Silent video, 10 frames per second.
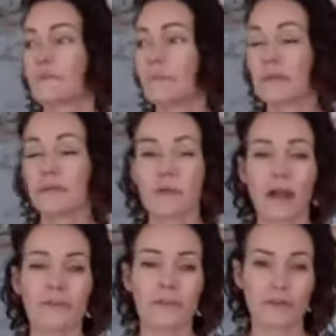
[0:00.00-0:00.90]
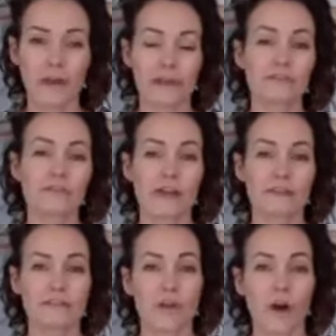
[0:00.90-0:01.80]
maybe we're having a little
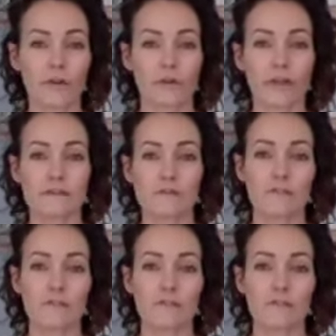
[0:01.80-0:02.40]
exercise intolerance,